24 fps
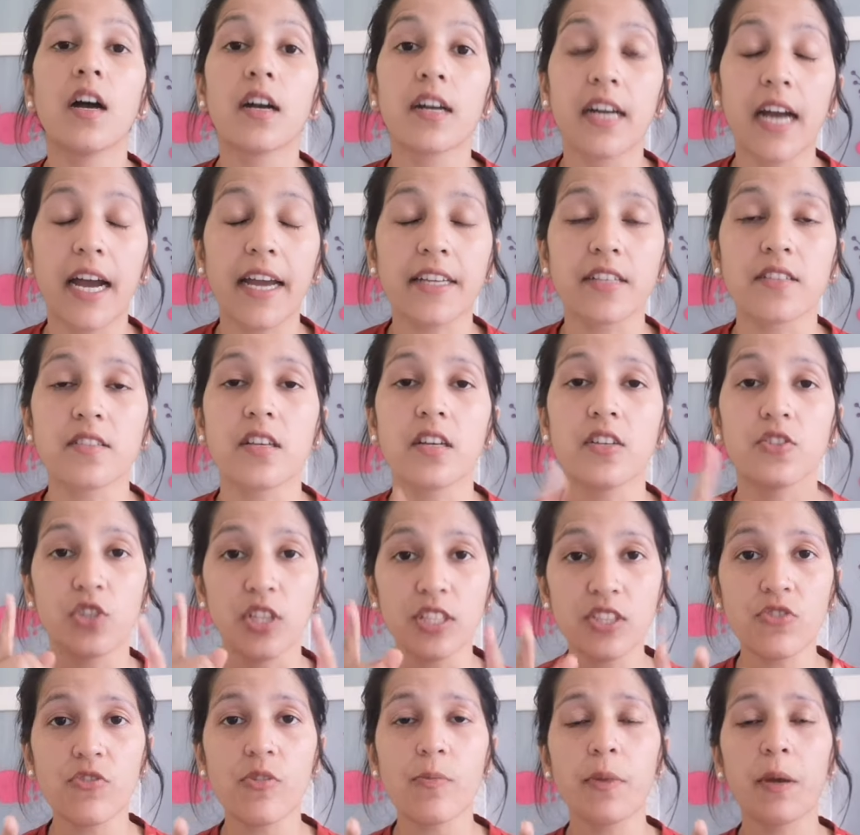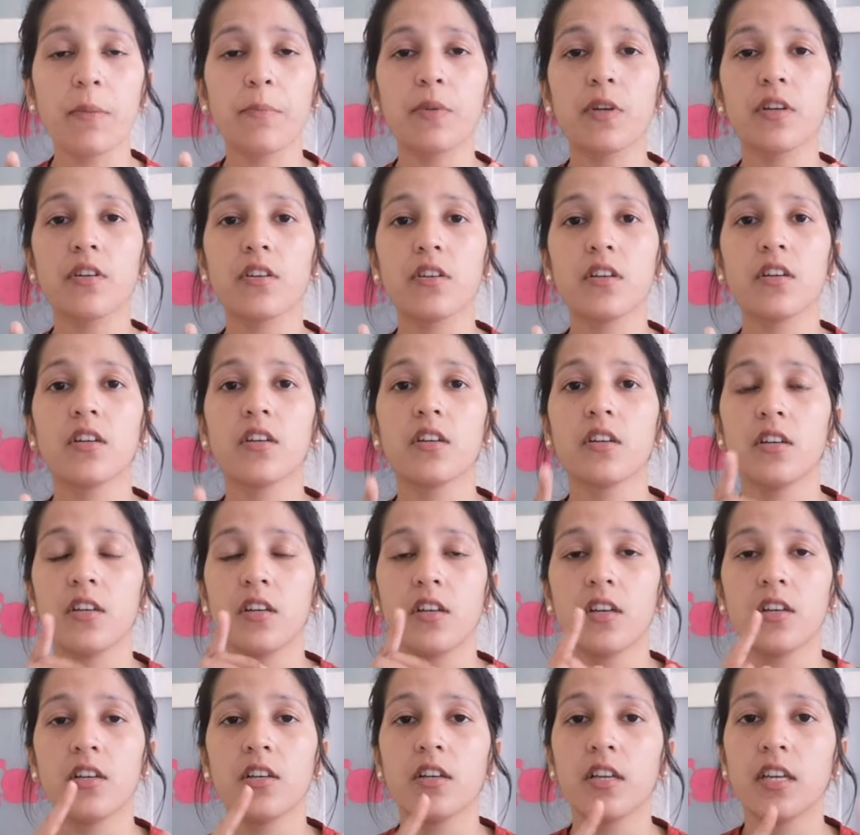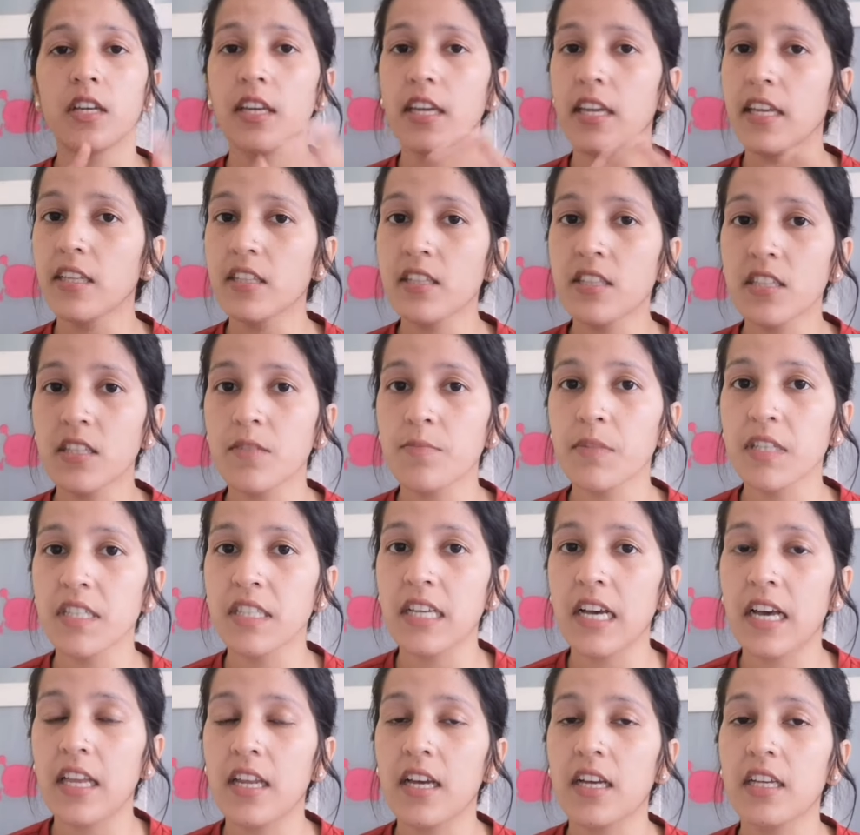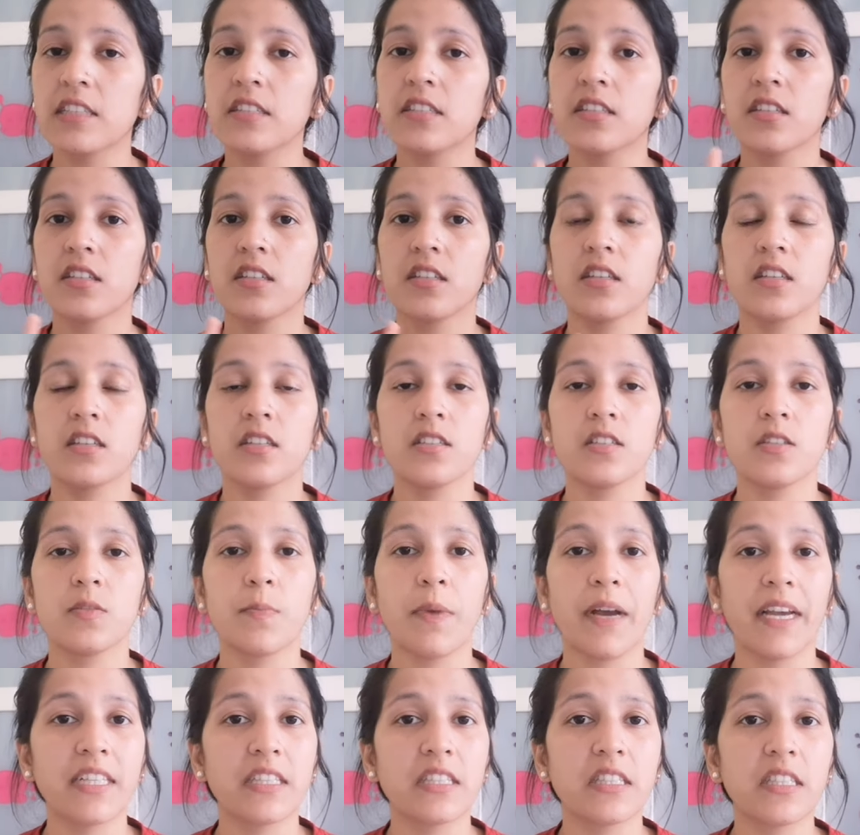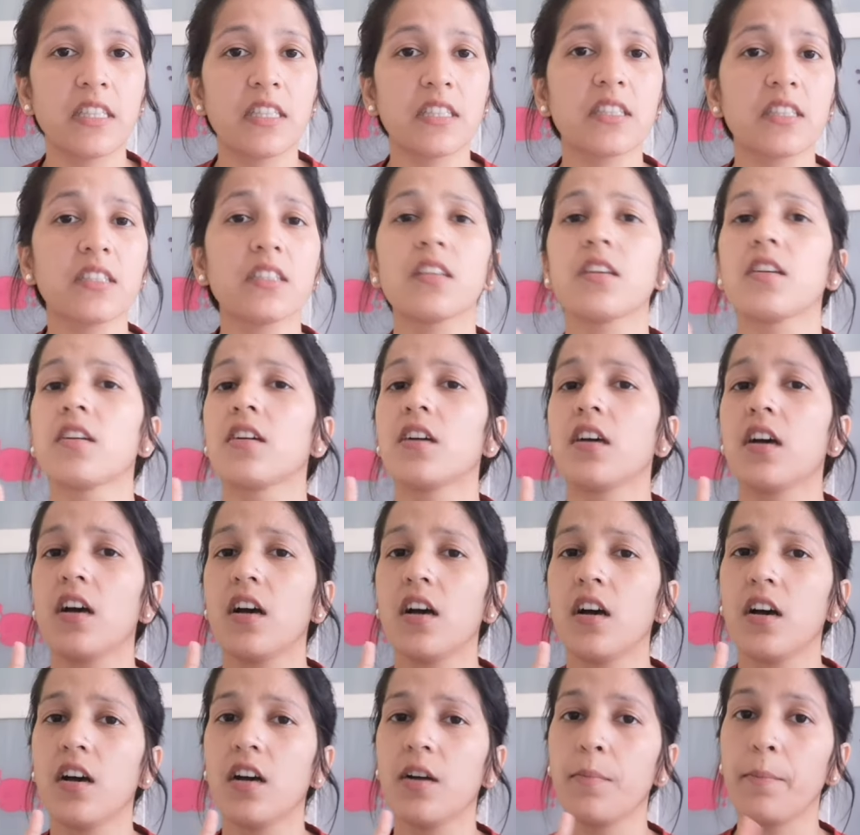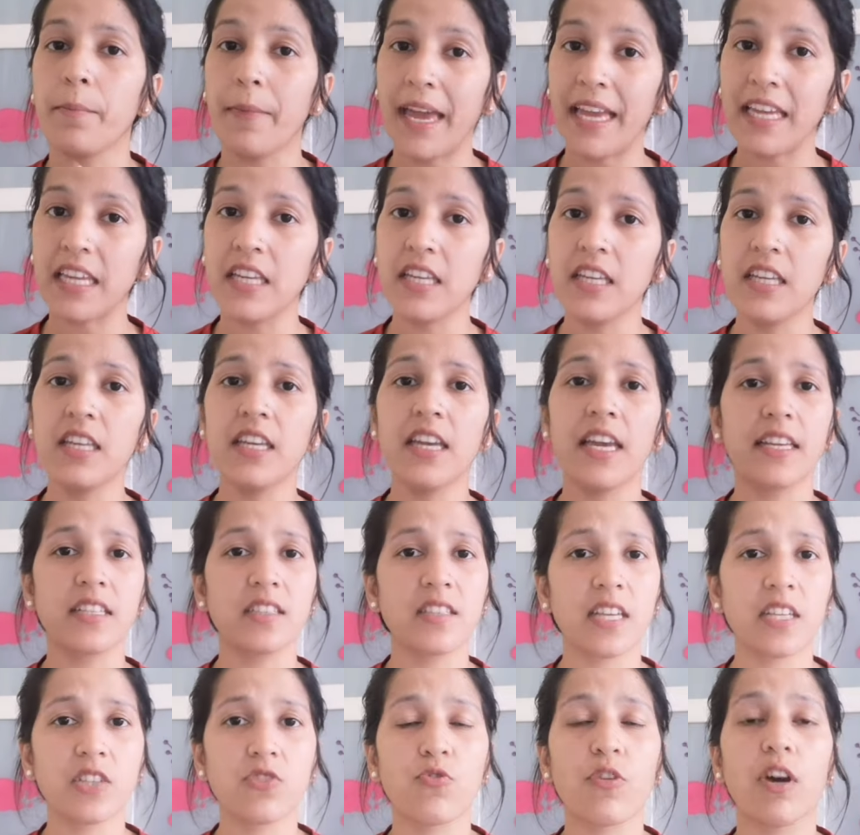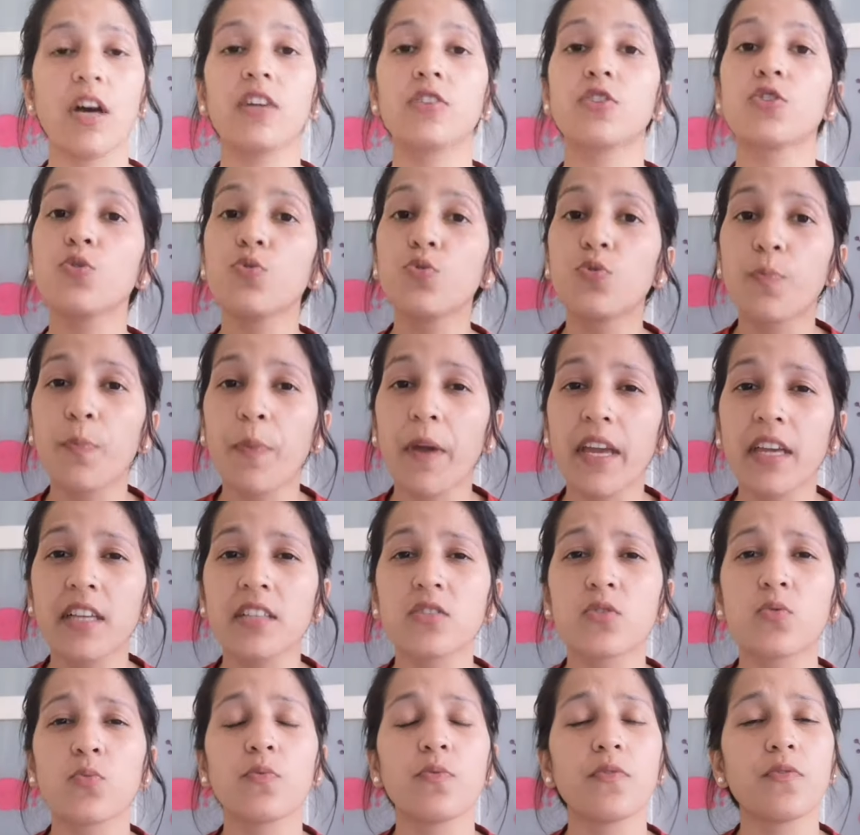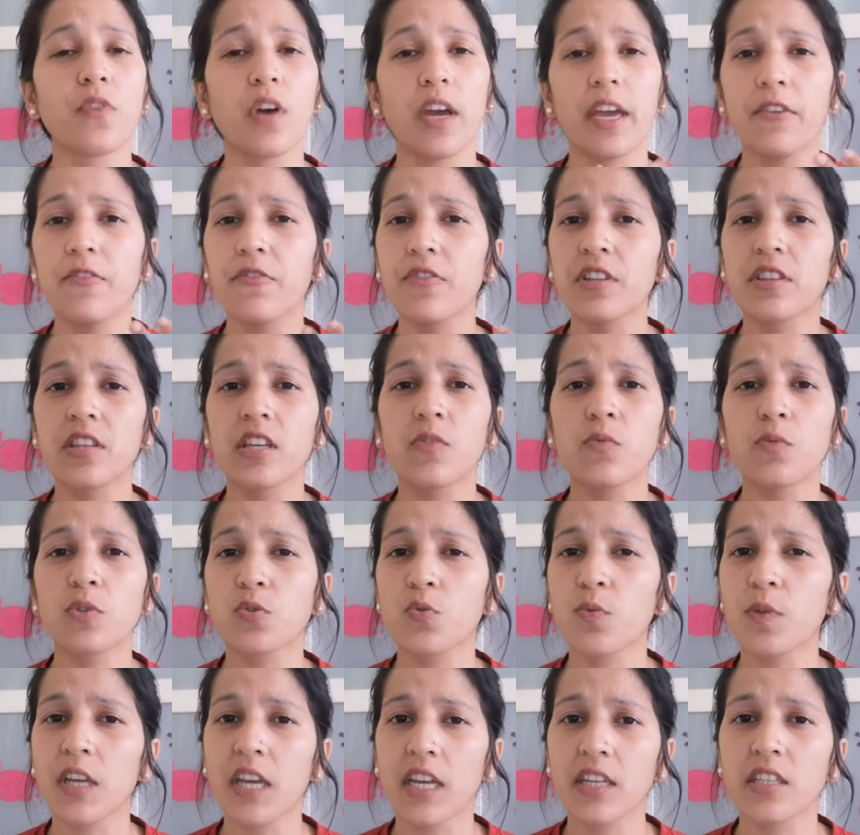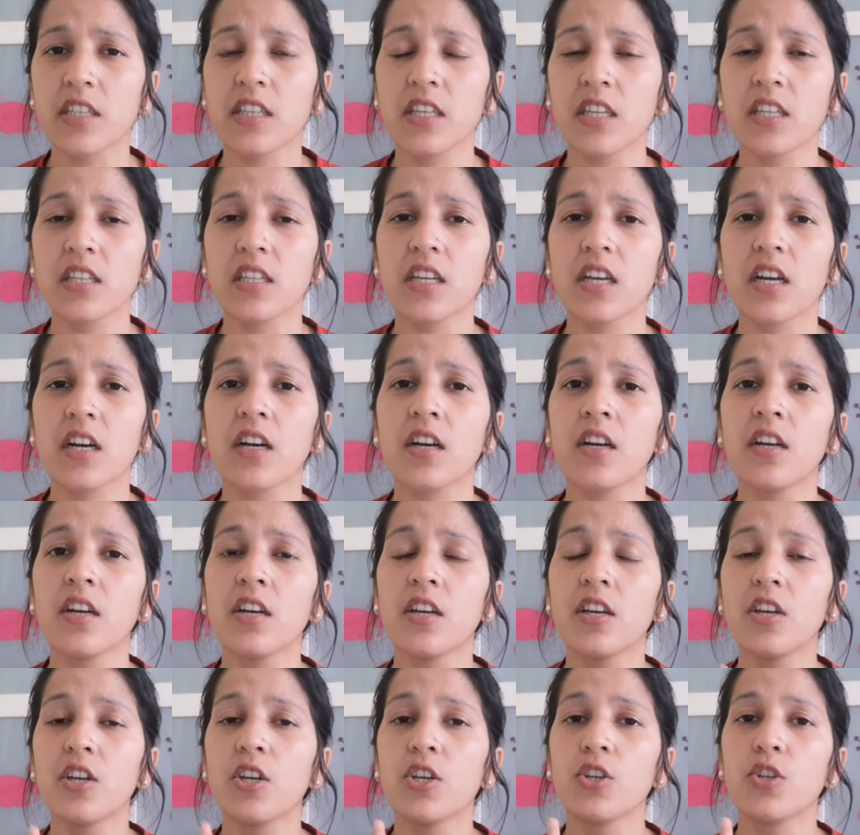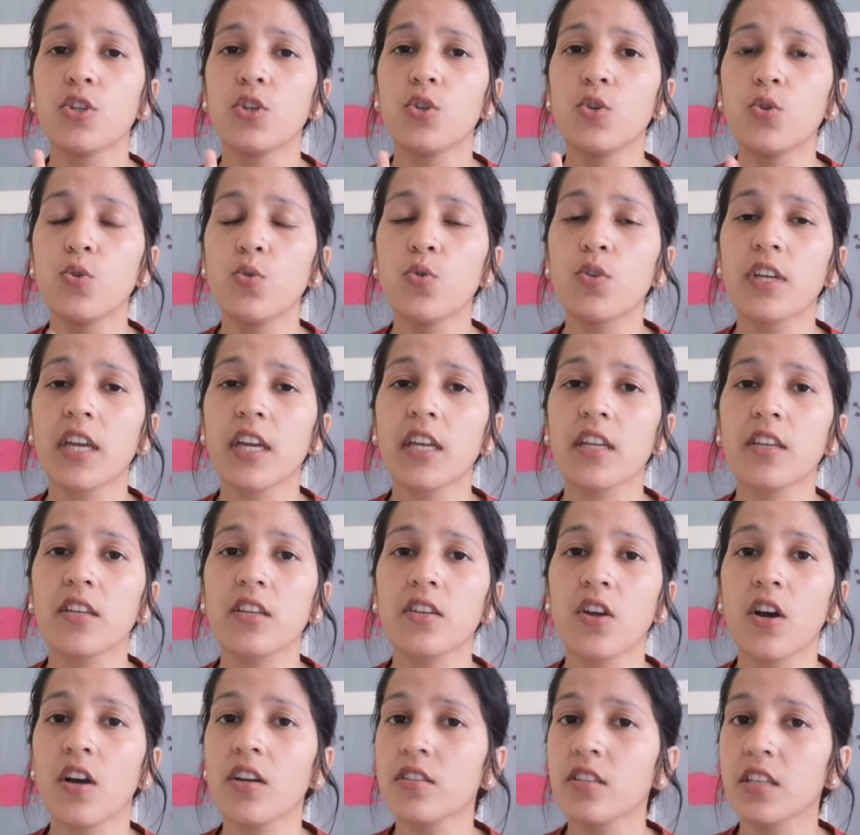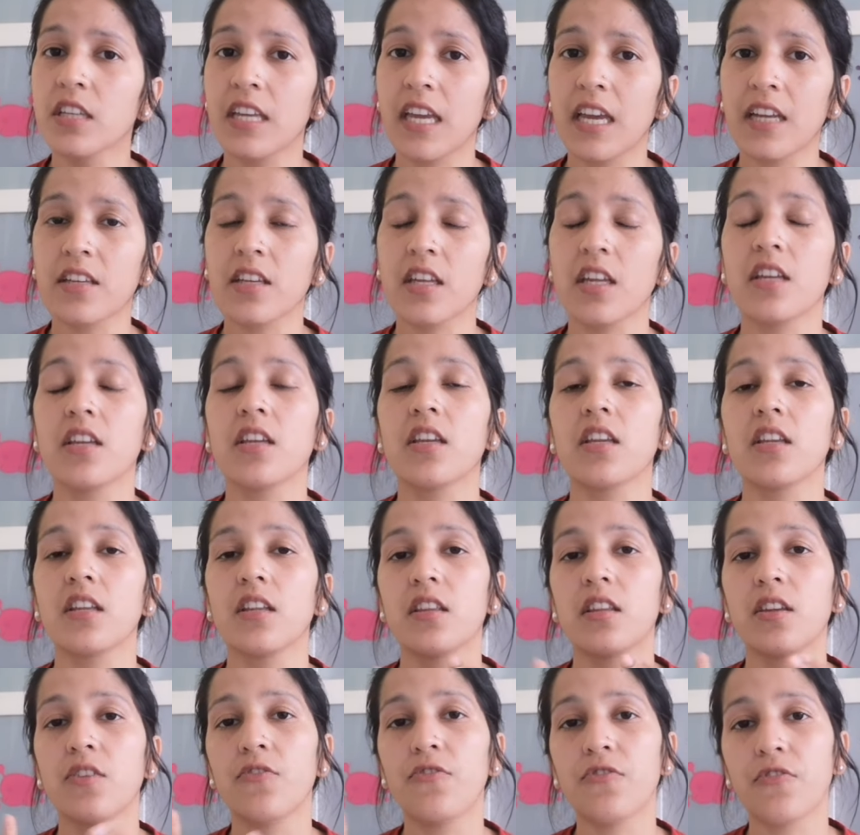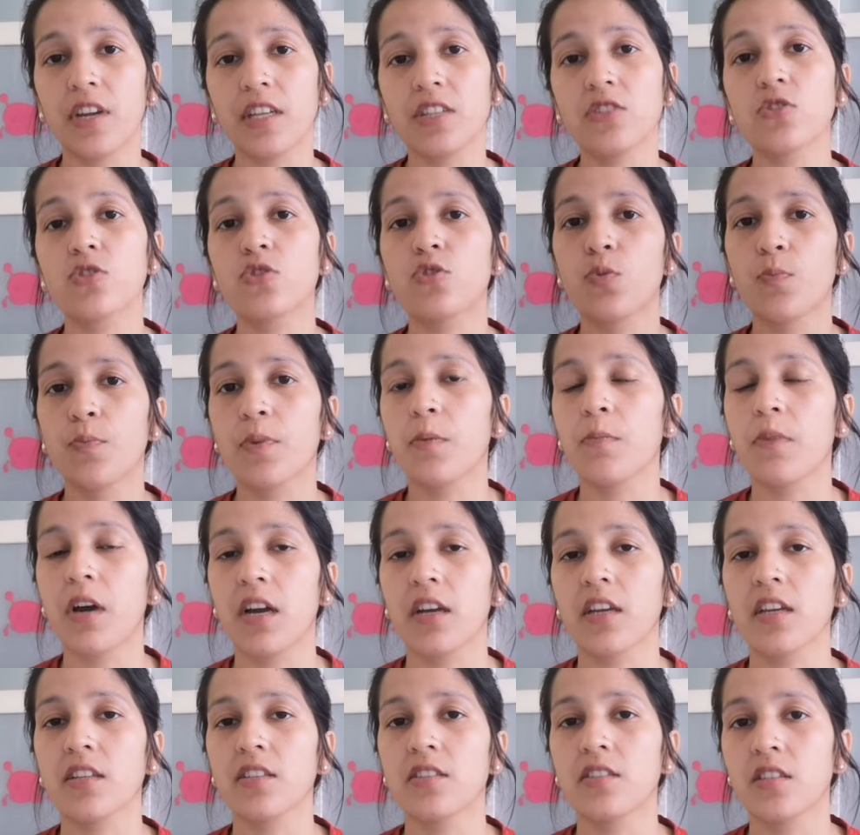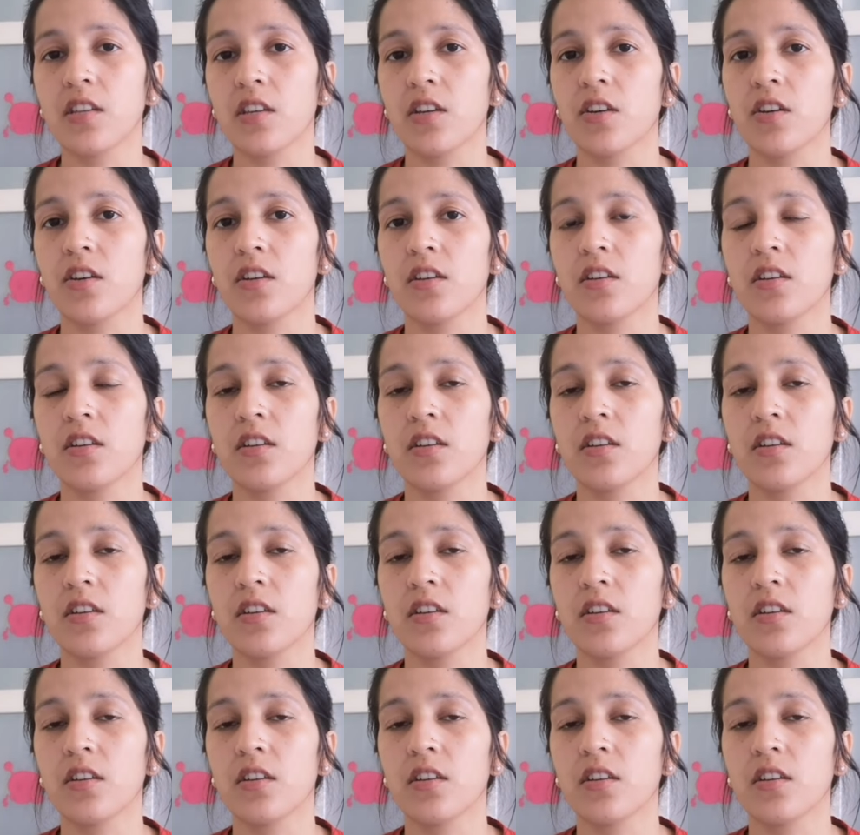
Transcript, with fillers: guys just remember indian masalas spices uh, maggi etc toothpaste everything which we get in india you cannot get in the French supermarkets here.